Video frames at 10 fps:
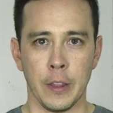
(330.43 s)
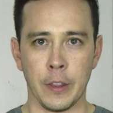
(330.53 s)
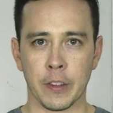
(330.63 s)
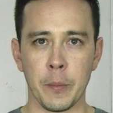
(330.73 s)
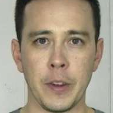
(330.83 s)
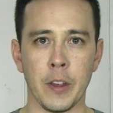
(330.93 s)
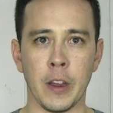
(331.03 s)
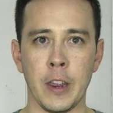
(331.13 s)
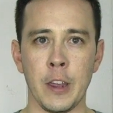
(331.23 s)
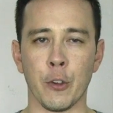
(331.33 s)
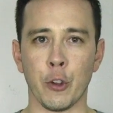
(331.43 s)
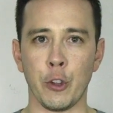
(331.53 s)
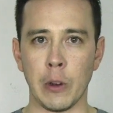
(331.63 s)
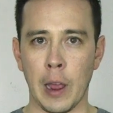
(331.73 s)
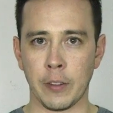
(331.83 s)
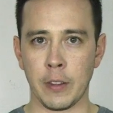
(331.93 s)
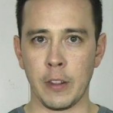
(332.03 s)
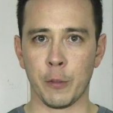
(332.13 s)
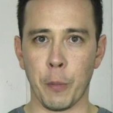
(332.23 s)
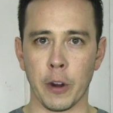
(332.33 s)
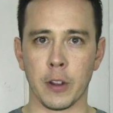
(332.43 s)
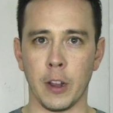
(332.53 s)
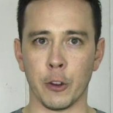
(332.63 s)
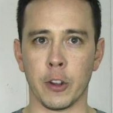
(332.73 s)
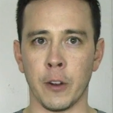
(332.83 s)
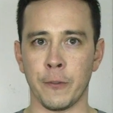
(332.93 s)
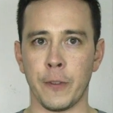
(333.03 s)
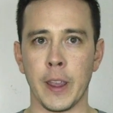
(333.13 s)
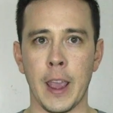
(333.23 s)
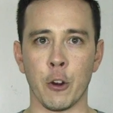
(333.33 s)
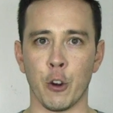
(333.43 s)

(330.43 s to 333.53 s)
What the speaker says: This can be done either utilizing the Spark Color Config